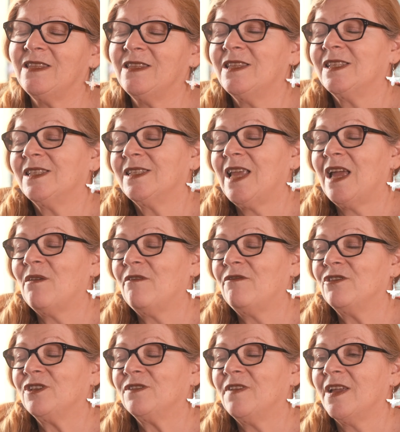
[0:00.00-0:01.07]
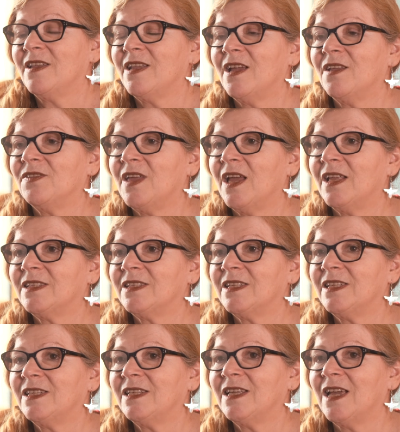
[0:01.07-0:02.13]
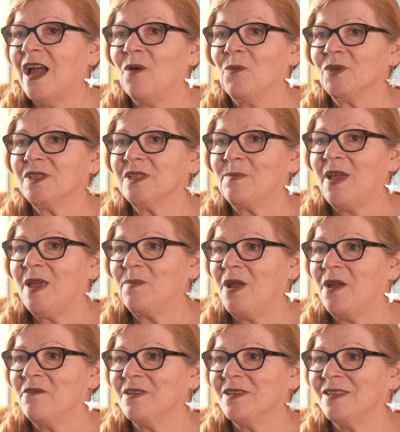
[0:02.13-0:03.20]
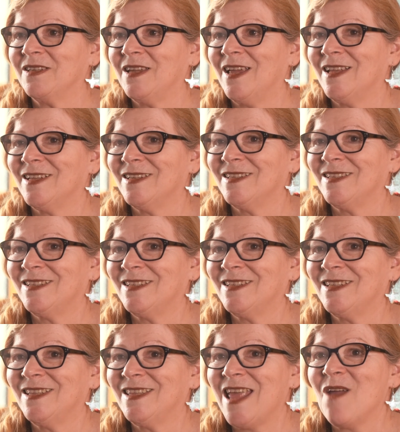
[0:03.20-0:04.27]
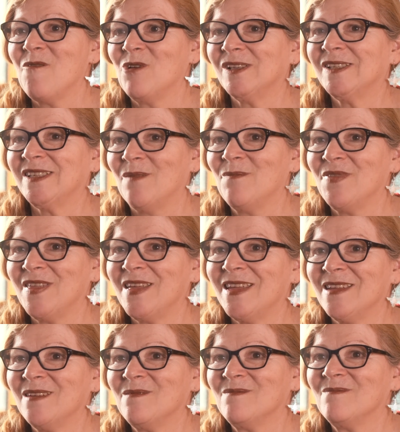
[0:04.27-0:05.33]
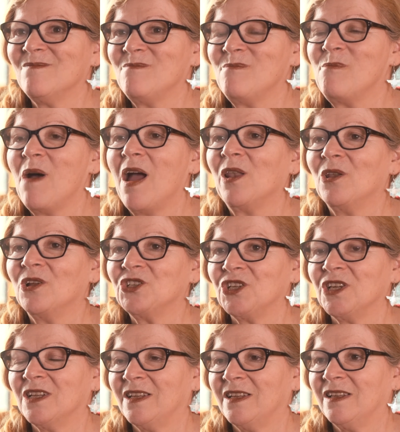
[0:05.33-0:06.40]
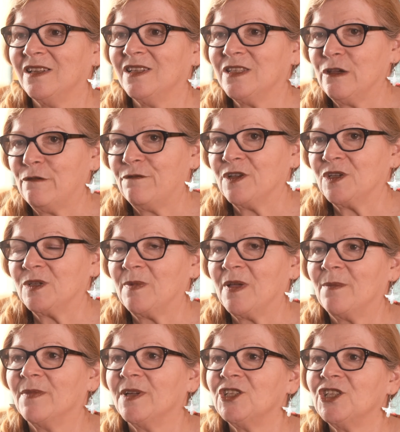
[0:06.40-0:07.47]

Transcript: this is how I first found out that I wasn't a bad parent and there was something biologically different about my